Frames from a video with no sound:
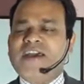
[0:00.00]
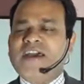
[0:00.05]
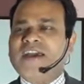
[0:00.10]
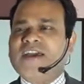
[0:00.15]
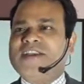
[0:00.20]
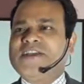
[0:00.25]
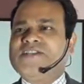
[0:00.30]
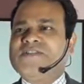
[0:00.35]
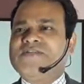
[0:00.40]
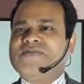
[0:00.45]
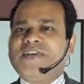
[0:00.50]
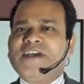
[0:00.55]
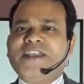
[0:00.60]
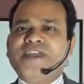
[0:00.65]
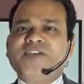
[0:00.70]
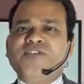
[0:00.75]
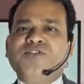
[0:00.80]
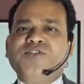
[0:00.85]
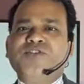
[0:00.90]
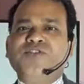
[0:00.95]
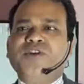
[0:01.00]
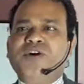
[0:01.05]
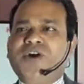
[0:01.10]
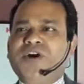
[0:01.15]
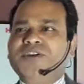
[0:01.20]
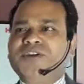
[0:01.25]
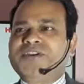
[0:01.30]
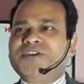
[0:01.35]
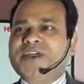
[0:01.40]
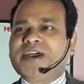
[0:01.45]
it is very good
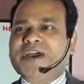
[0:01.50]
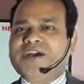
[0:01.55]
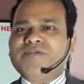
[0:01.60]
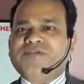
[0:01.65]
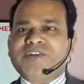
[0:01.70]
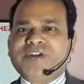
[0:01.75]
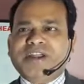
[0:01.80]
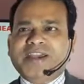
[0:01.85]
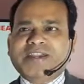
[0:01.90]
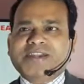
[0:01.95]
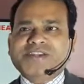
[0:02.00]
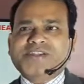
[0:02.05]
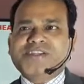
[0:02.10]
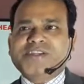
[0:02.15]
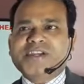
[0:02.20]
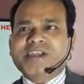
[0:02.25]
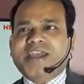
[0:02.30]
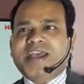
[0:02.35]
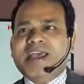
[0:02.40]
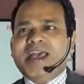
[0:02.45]
on an average.